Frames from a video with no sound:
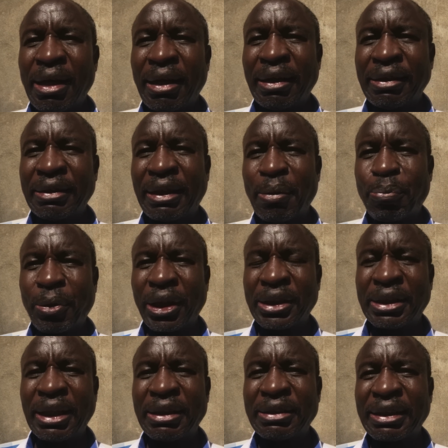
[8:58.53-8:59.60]
is the
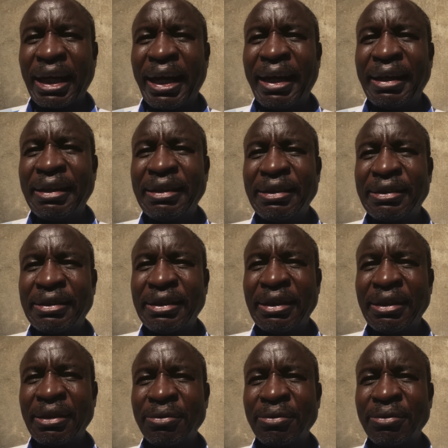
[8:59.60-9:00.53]
president's ADC.